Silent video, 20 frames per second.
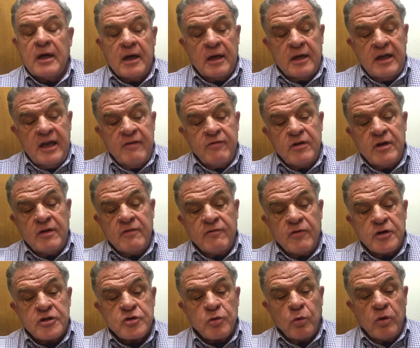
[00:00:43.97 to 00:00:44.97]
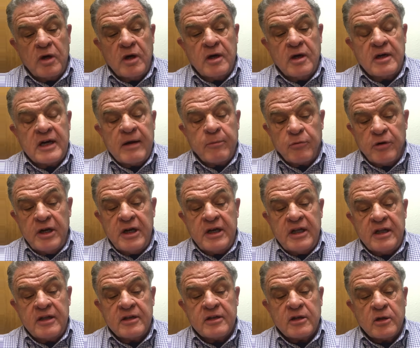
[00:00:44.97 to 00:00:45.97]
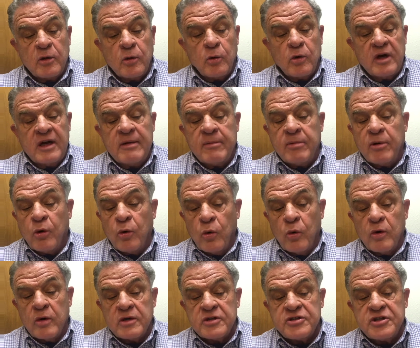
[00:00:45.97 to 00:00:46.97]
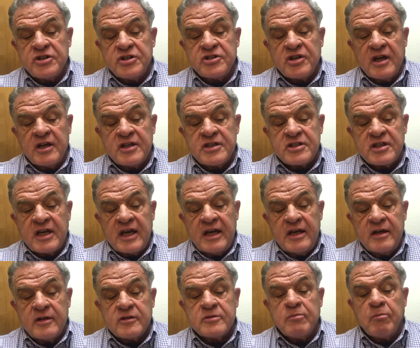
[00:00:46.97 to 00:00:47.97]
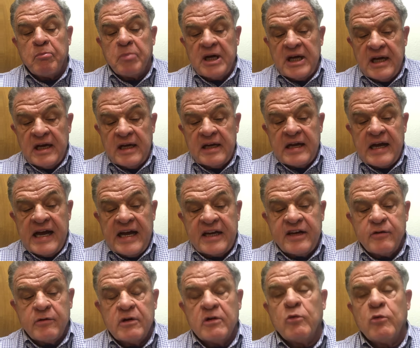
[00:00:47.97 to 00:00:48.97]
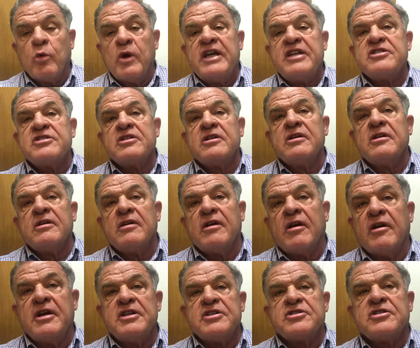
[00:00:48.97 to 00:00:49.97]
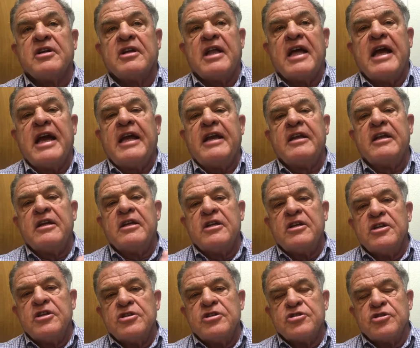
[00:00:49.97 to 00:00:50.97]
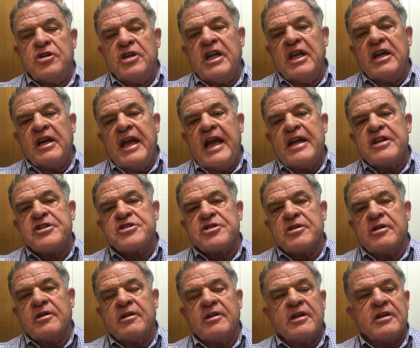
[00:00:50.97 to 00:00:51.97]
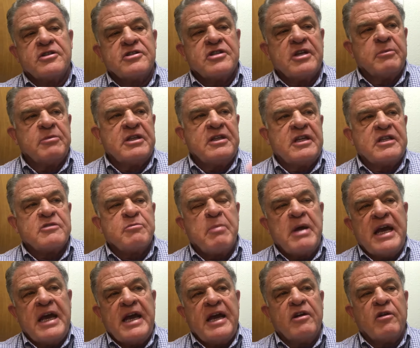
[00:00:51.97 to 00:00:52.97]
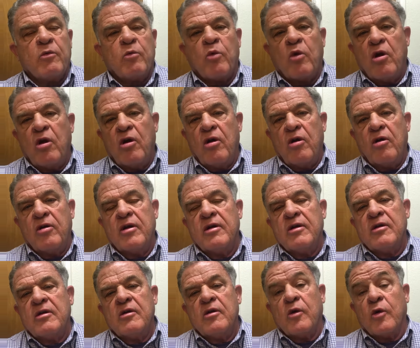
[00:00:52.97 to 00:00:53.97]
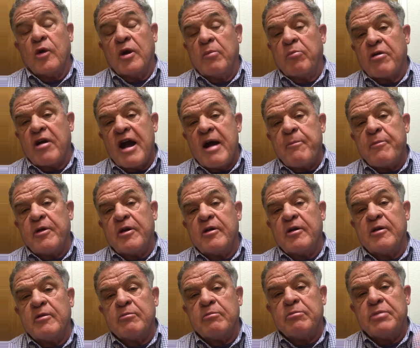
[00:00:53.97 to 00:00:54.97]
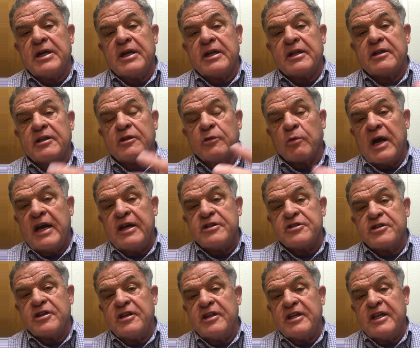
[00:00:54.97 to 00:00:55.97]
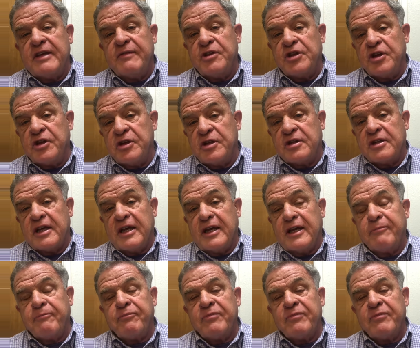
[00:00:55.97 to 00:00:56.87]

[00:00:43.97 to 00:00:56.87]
even in verse 1, I'm reading, "The Lord abhors dishonest scales, but accurate weights are his delight." So you get an answer. There's something that's bad or wrong or improper, but the writer's going to give you the good thing.